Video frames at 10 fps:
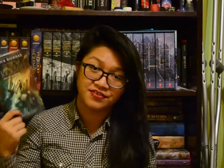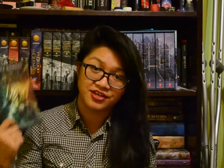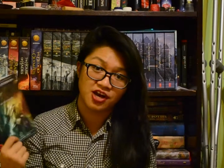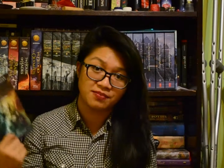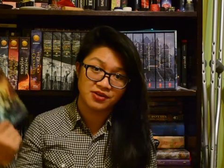a
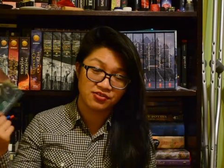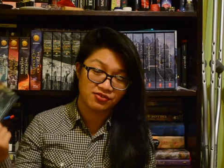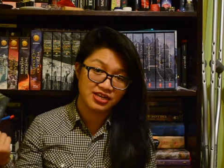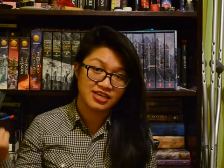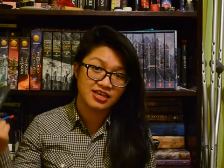copy and
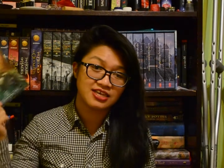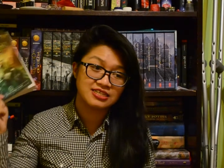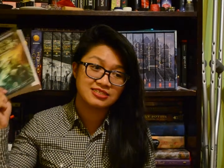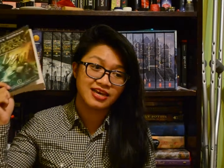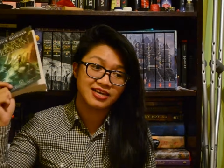reading
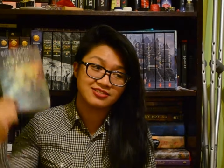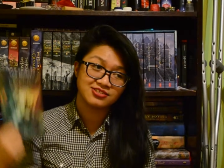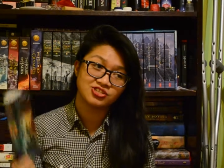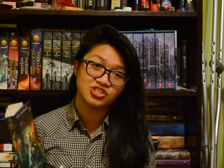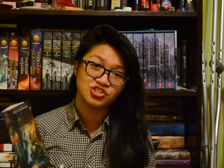it, I
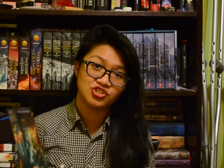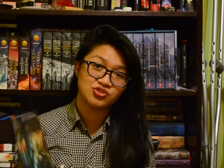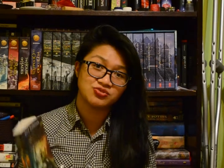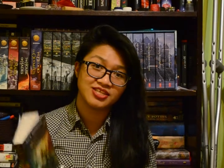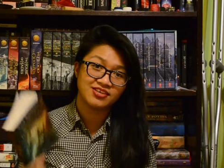suggest
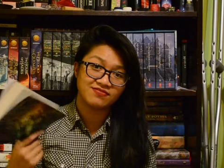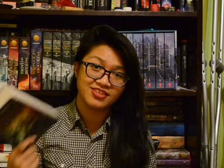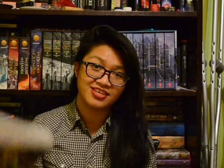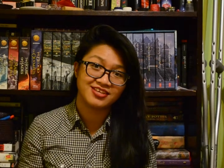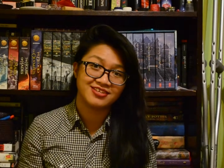you leave
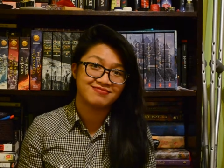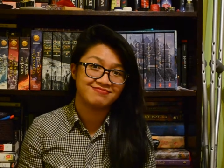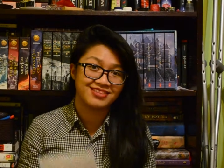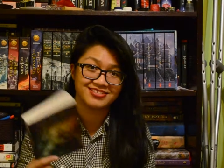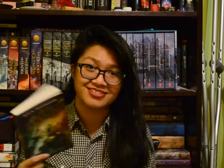
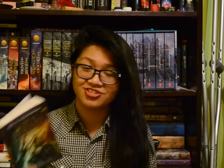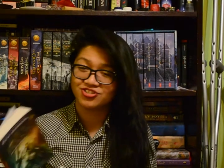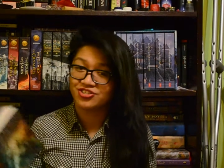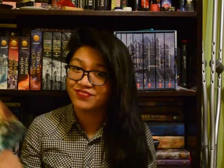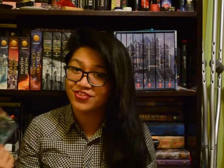this
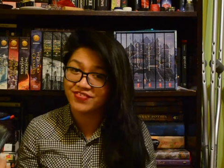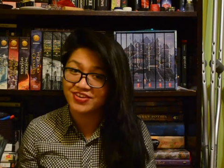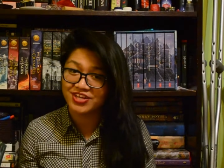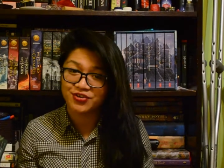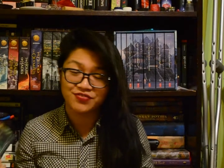section of the
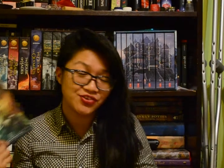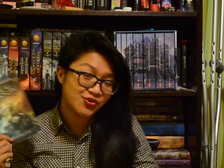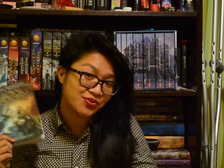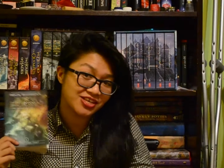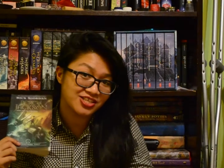video if you
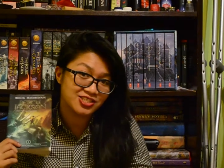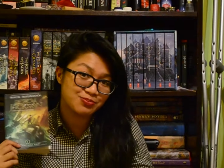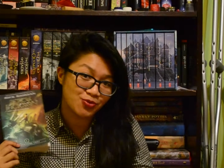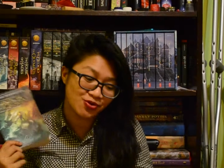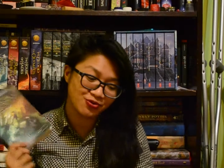don't want to get
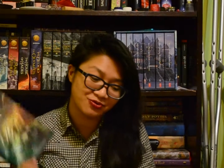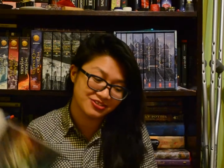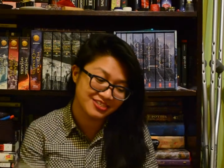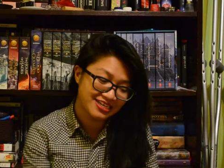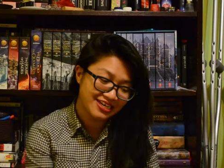spoiled.